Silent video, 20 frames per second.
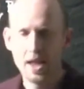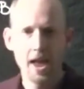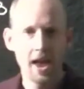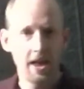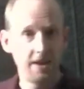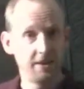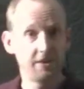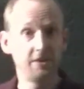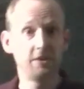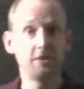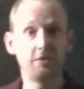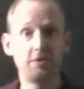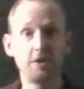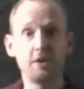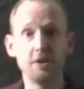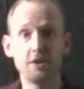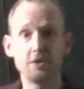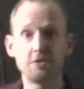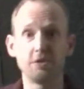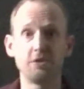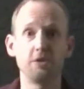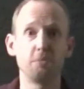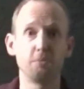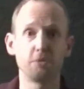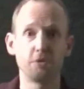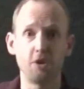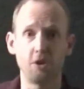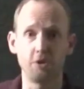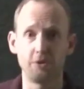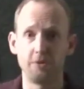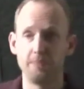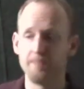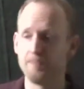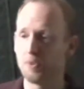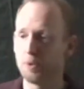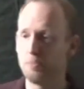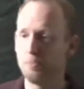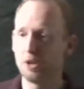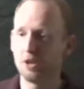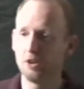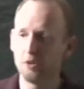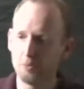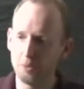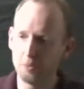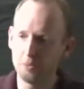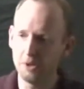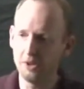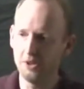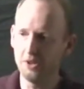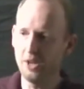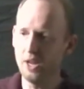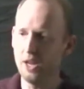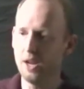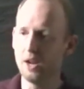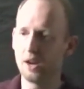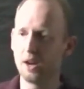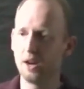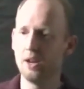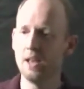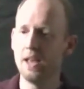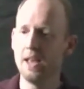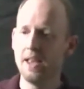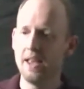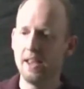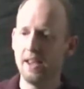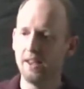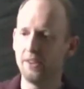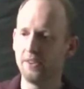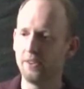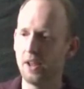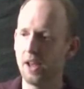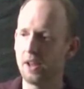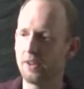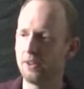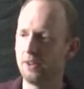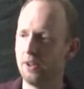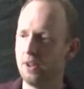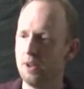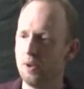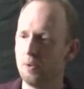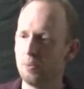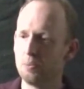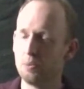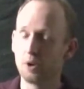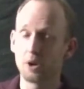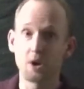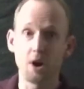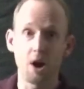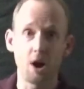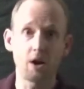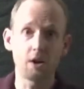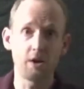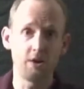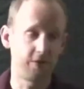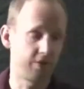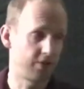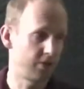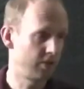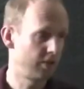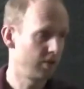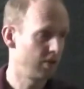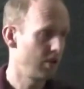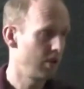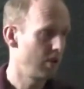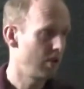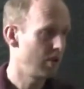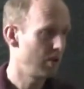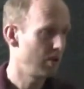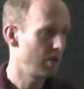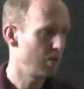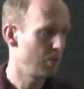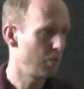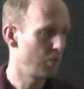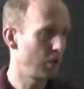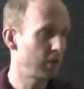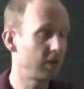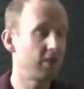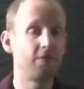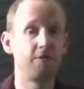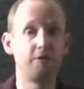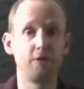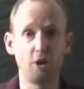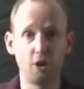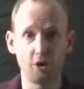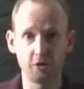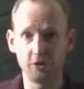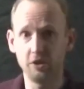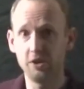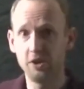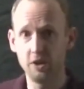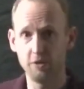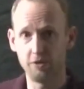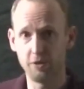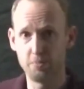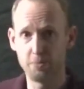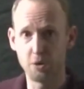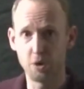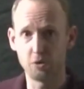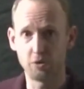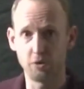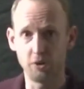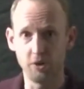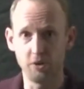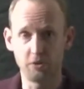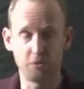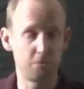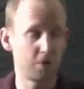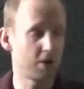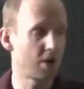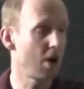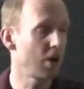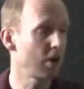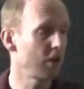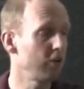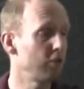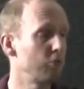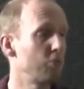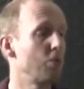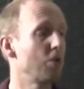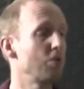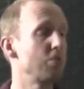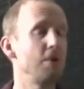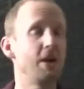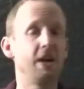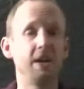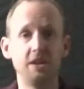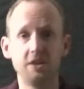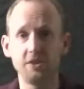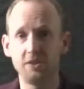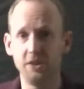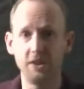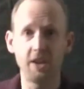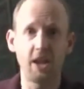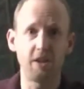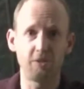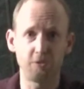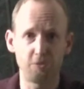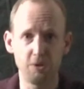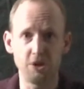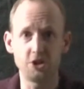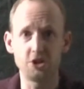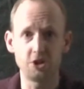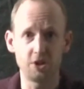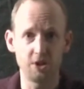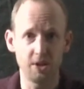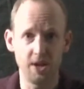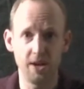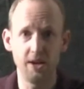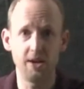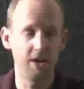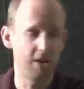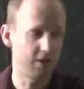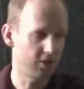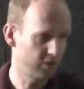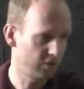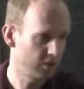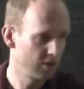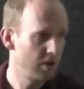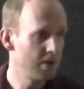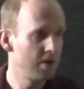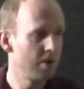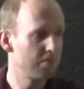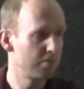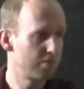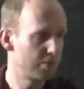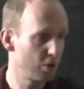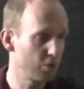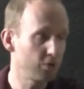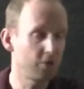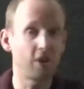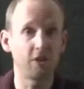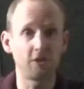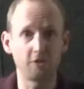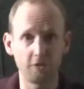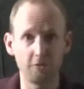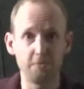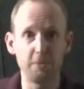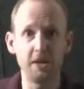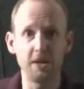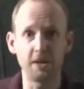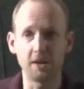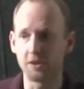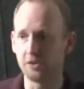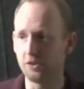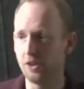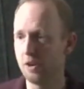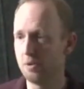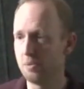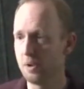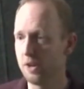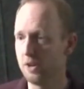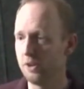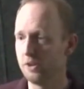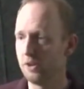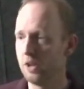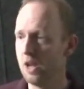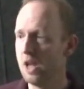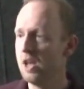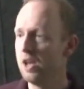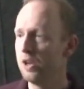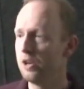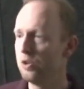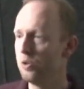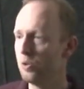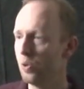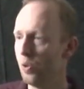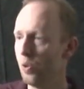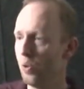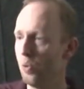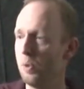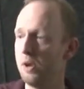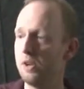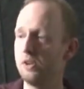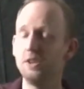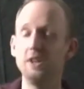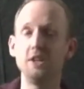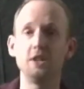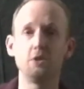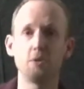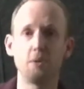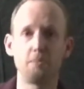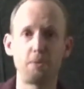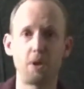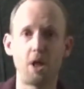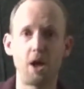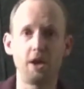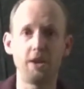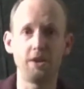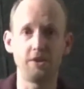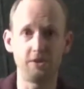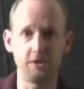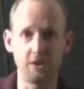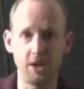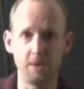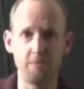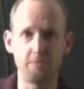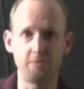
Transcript: And this is a very interesting result, because what we see here is that regardless what the velocity of the proton is, regardless what radius it has reached in its process of being accelerated, you always need to apply the same